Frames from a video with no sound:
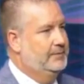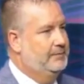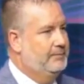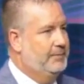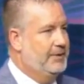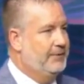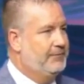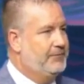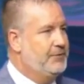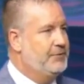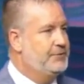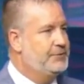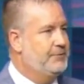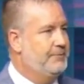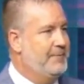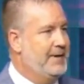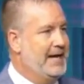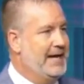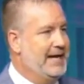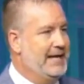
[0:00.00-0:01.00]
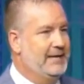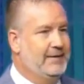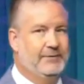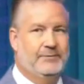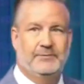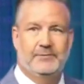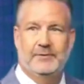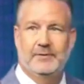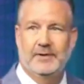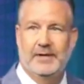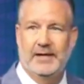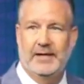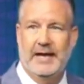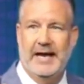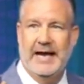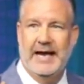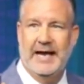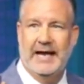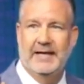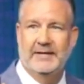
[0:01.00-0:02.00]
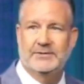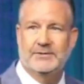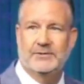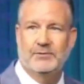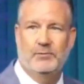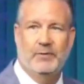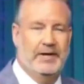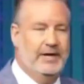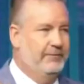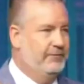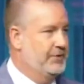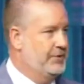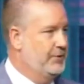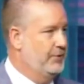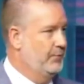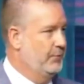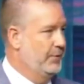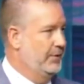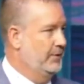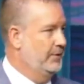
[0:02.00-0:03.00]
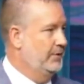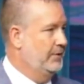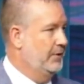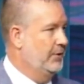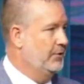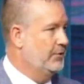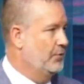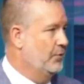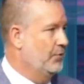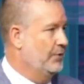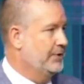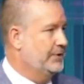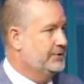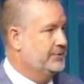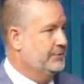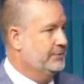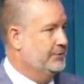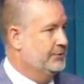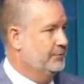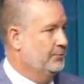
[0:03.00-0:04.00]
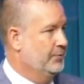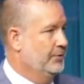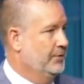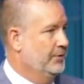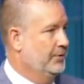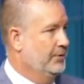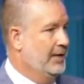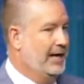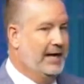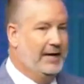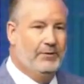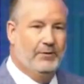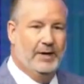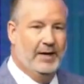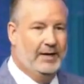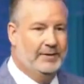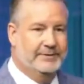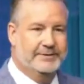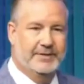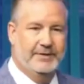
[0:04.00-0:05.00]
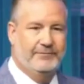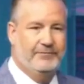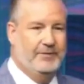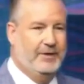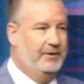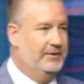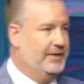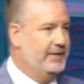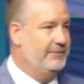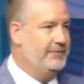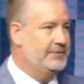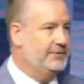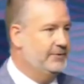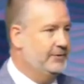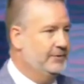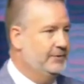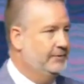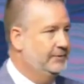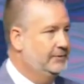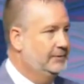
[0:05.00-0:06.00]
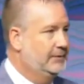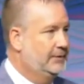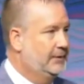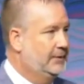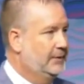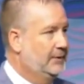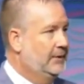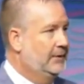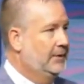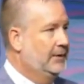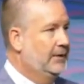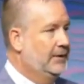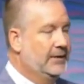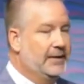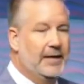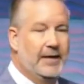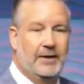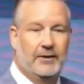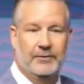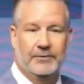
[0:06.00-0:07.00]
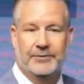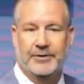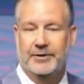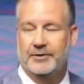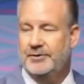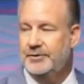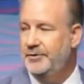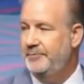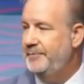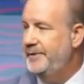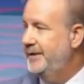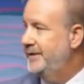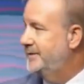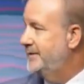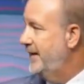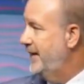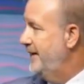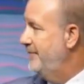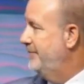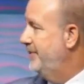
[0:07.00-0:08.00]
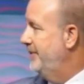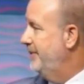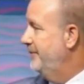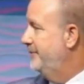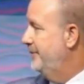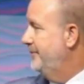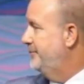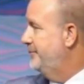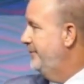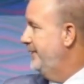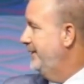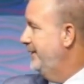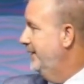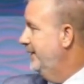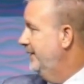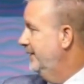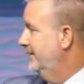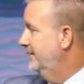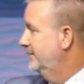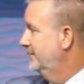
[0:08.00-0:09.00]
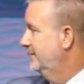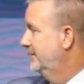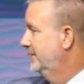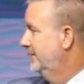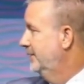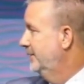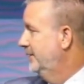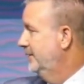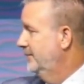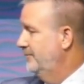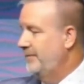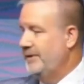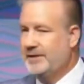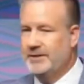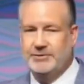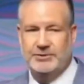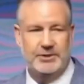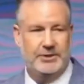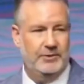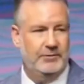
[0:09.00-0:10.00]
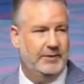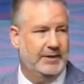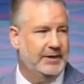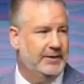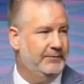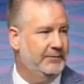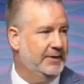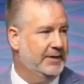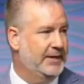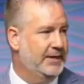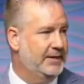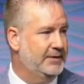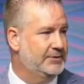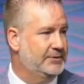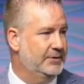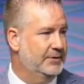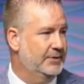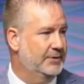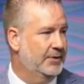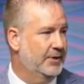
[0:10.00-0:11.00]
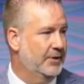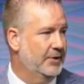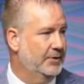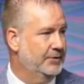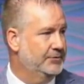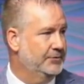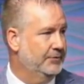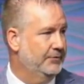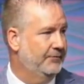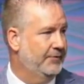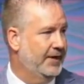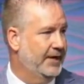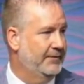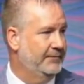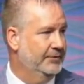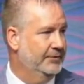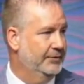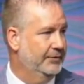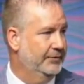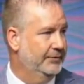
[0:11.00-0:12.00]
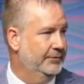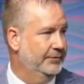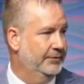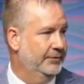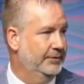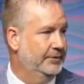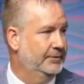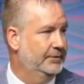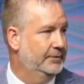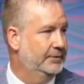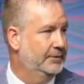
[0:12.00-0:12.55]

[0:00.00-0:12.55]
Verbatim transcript: But if you demand and ask whatever you will according to His Word, I'll, I'll, def I'll give it to you. Now, there could be a time period between that because you don't give the keys to the car to a five-year-old, do you?